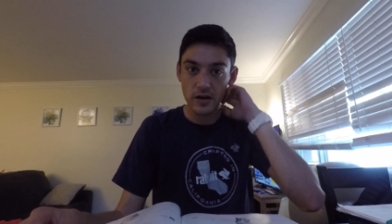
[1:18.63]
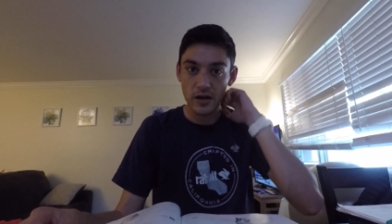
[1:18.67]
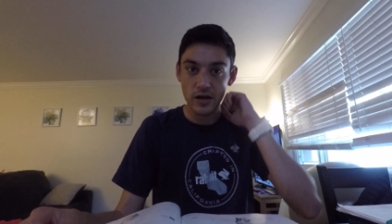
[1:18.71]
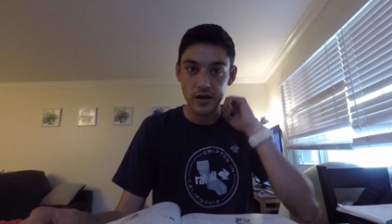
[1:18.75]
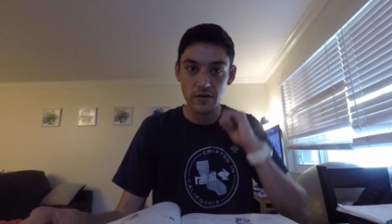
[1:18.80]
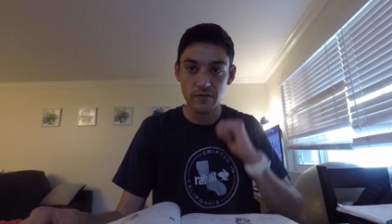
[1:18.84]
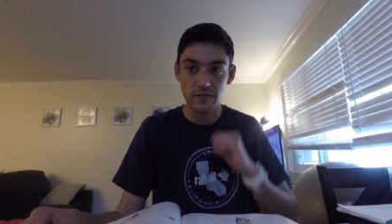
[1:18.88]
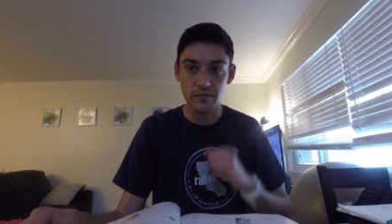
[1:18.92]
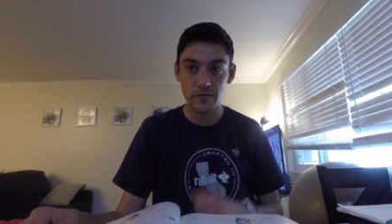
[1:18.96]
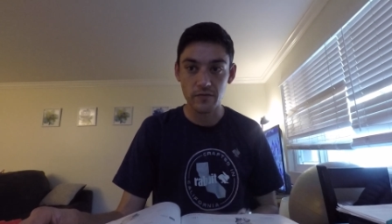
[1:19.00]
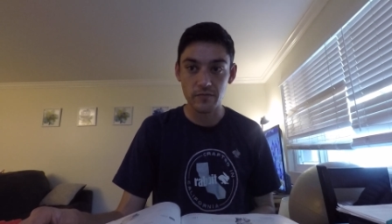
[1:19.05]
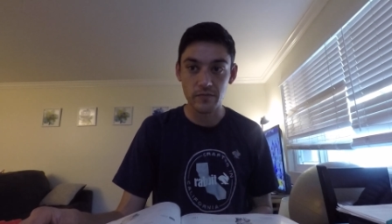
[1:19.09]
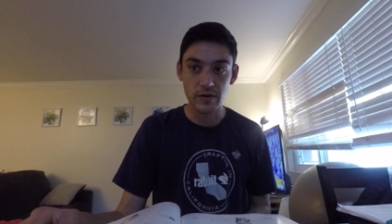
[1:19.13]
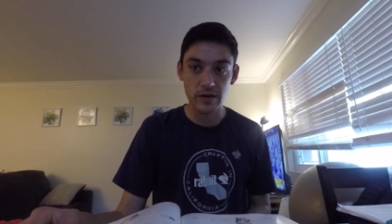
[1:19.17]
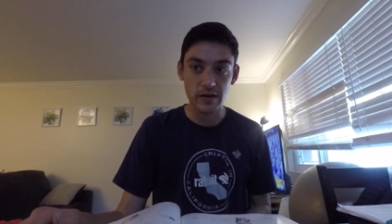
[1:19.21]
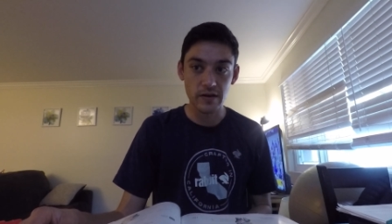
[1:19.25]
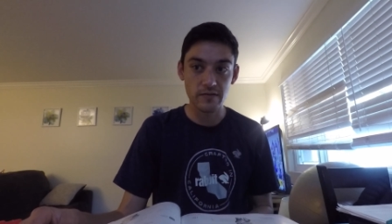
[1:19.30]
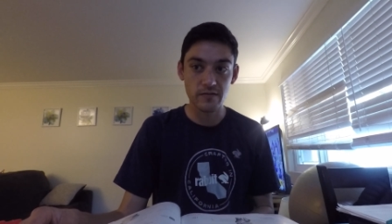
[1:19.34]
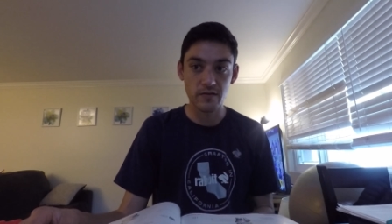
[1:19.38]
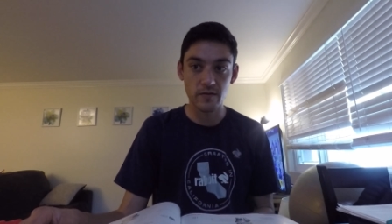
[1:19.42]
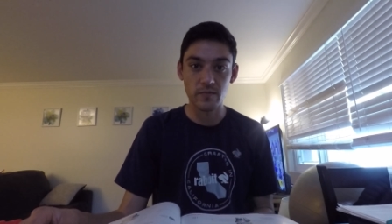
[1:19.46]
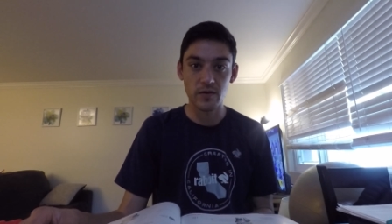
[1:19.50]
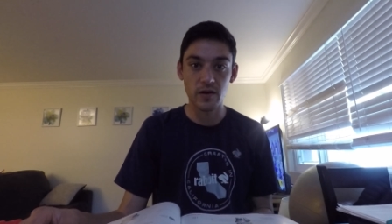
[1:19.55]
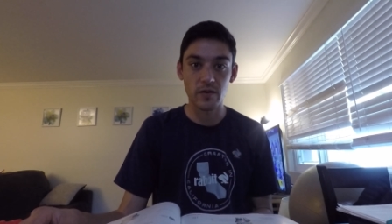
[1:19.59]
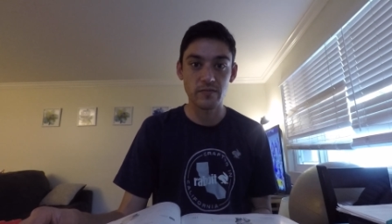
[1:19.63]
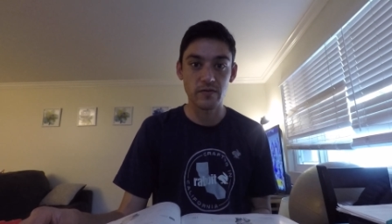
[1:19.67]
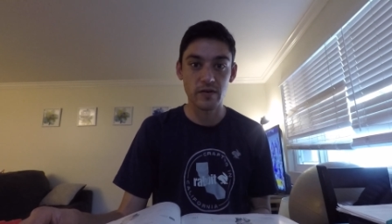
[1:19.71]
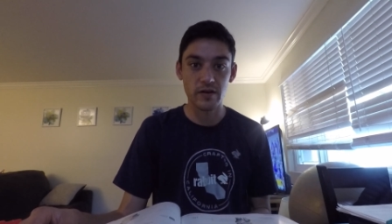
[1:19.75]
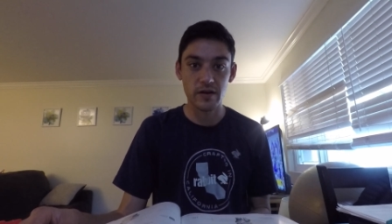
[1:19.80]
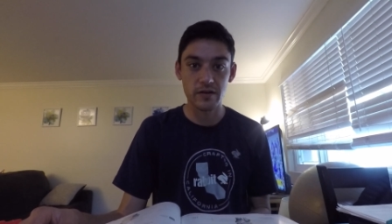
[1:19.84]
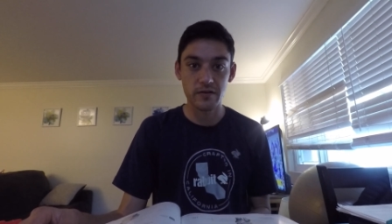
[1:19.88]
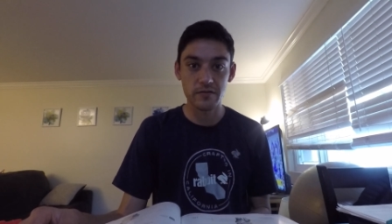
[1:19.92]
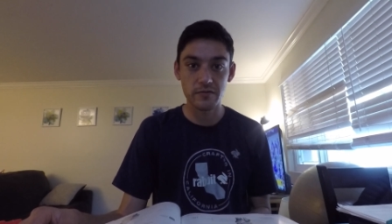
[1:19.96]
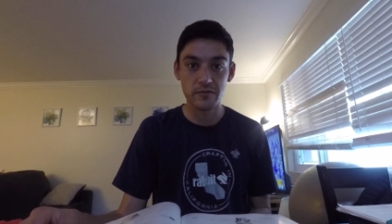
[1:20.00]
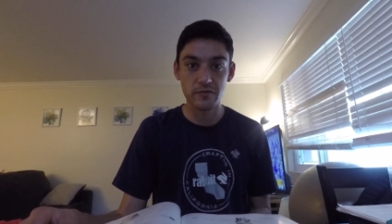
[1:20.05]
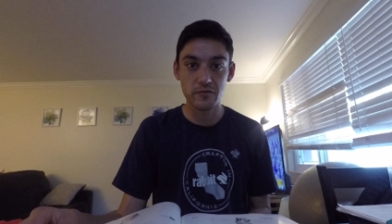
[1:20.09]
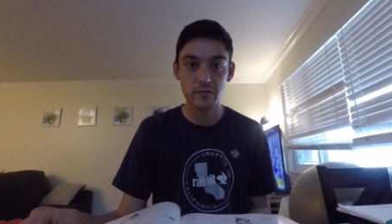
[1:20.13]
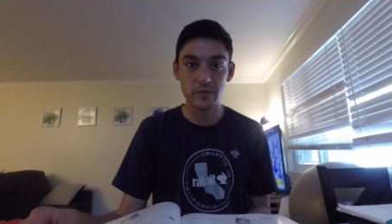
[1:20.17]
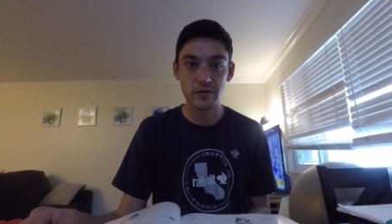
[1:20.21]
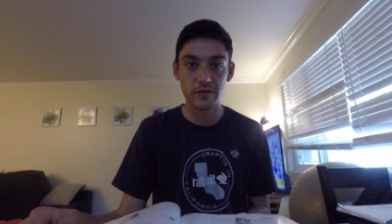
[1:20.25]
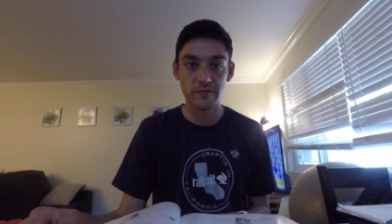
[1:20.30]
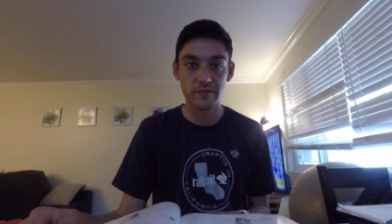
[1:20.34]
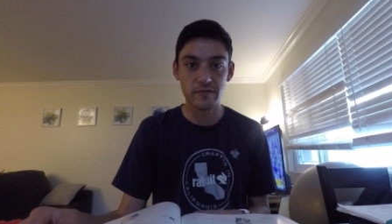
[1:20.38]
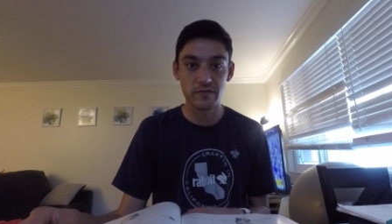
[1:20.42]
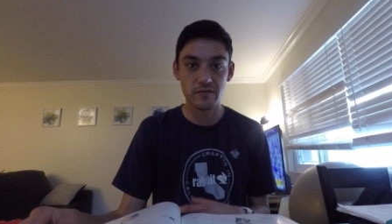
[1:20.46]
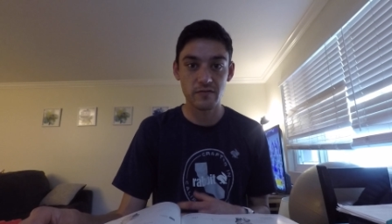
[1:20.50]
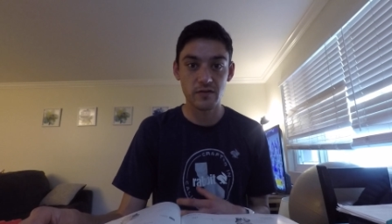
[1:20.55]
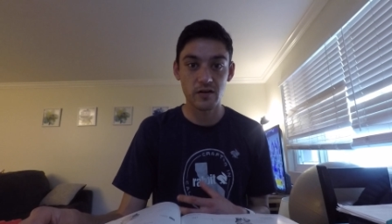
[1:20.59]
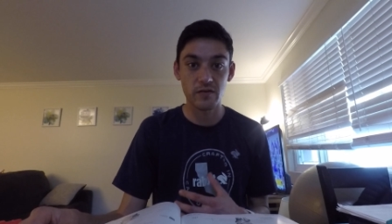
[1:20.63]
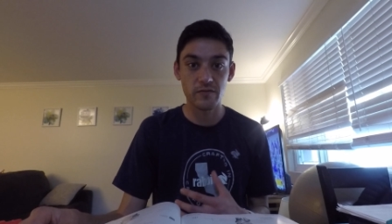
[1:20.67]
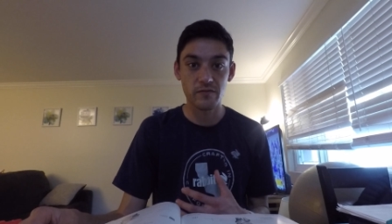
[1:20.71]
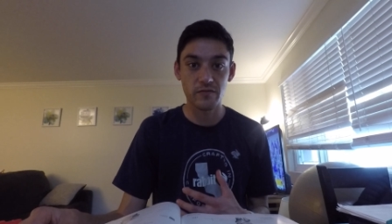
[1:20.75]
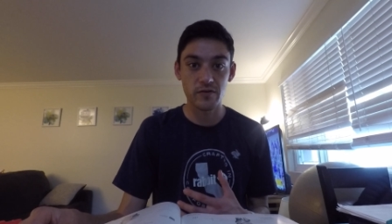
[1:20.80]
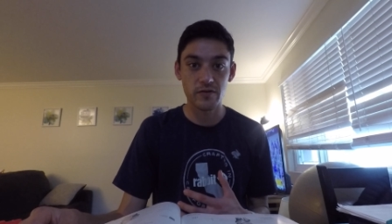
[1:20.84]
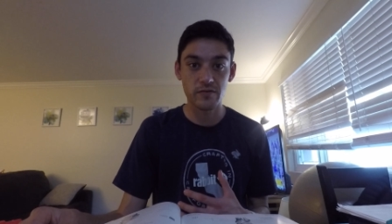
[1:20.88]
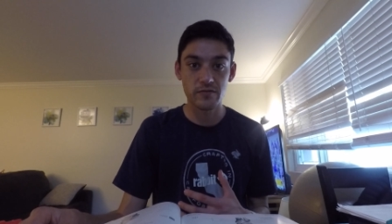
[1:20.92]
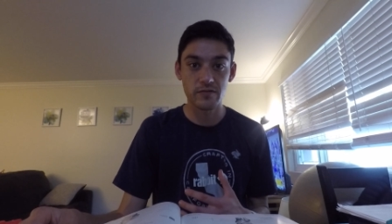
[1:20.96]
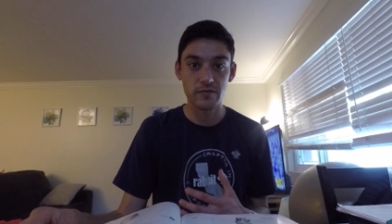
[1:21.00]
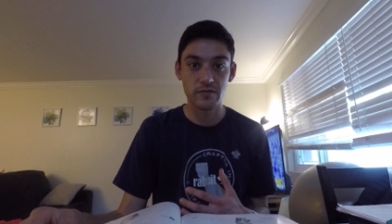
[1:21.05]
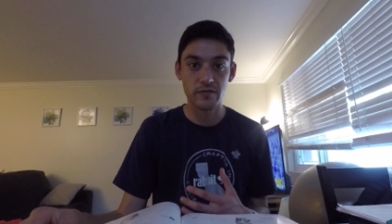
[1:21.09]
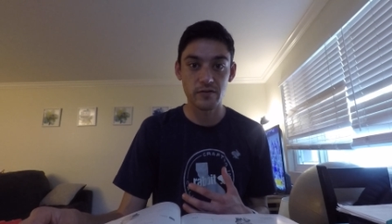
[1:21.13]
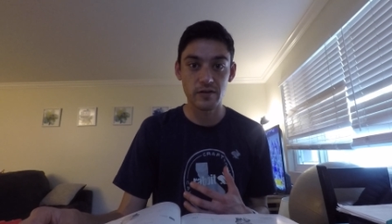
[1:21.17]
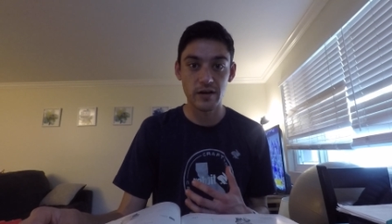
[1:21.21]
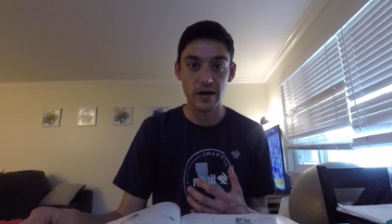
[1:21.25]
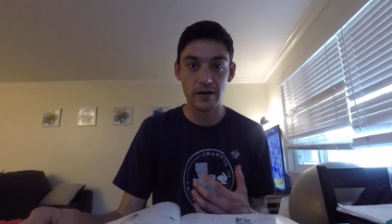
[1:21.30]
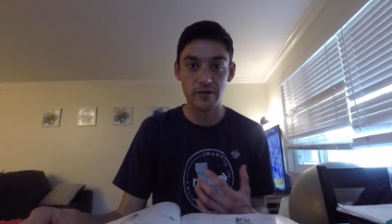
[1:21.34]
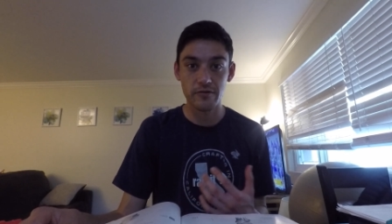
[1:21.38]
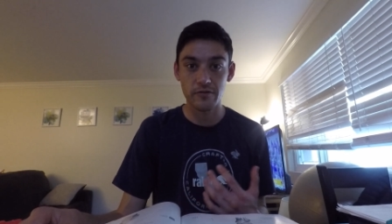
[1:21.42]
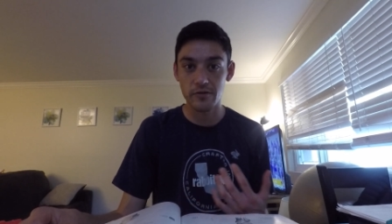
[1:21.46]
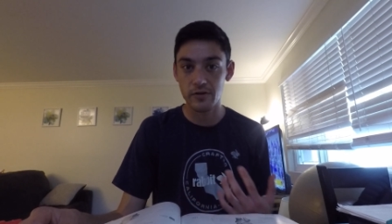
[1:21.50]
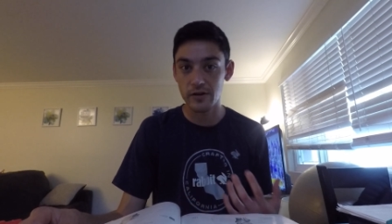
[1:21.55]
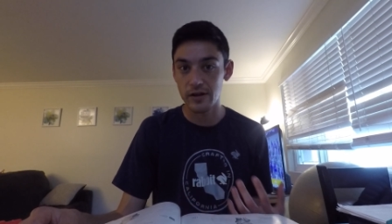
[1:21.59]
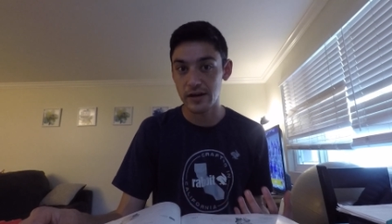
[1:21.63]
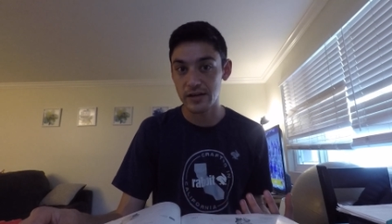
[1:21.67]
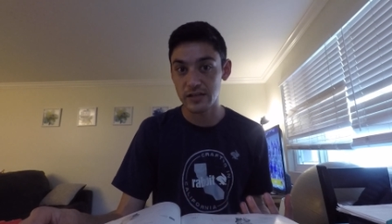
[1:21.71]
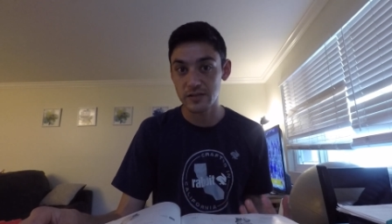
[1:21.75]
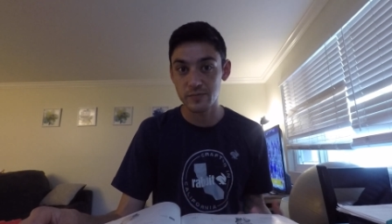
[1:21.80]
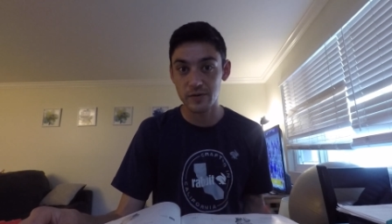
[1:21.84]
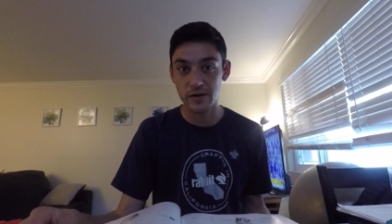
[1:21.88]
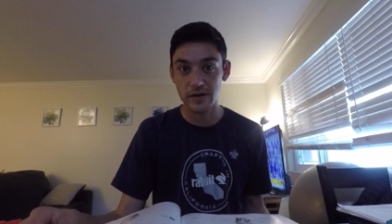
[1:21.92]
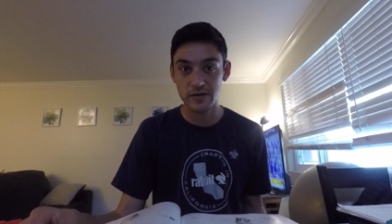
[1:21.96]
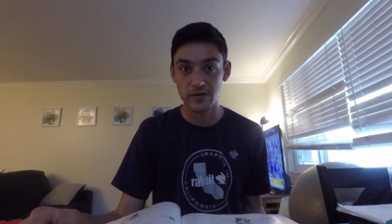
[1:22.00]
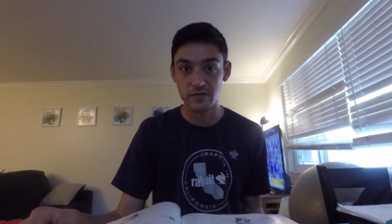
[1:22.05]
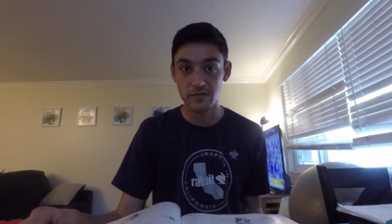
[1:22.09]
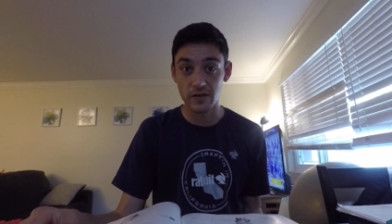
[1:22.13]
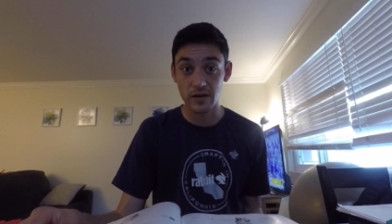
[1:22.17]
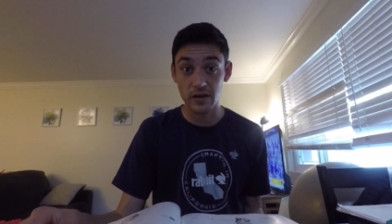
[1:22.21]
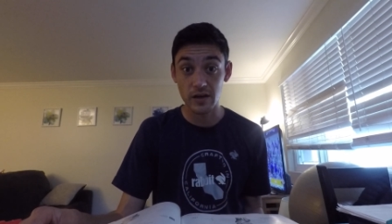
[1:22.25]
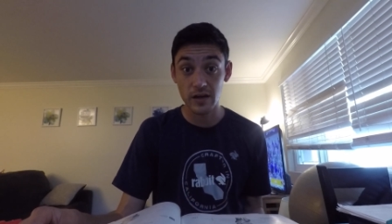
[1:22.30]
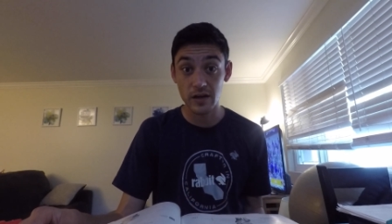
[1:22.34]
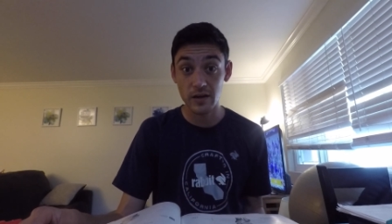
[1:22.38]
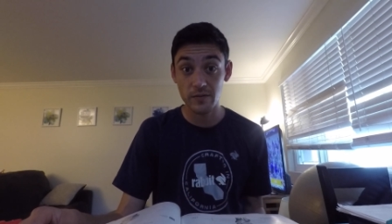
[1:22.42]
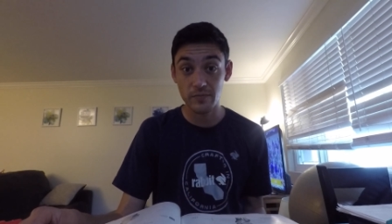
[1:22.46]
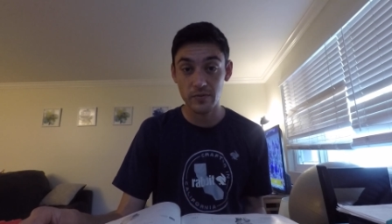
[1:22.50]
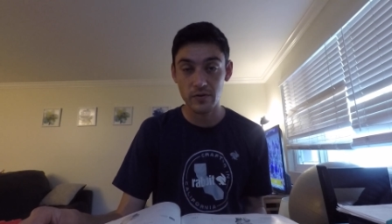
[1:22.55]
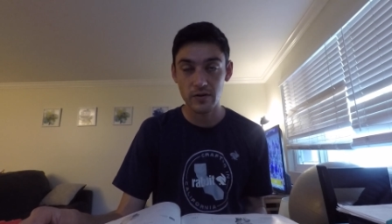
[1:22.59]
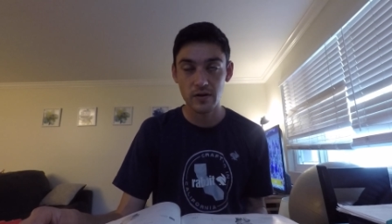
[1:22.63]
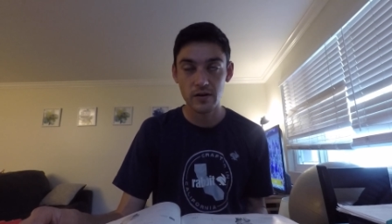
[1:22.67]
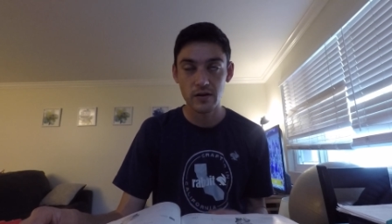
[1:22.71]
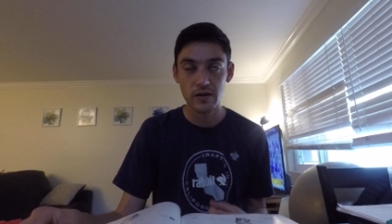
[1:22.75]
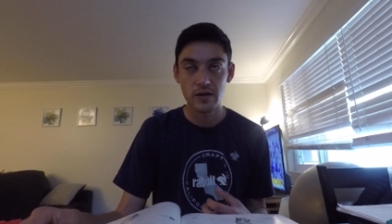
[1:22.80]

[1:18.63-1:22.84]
For me, sometimes I get a little bit of discomfort to the lateral aspect of the hip,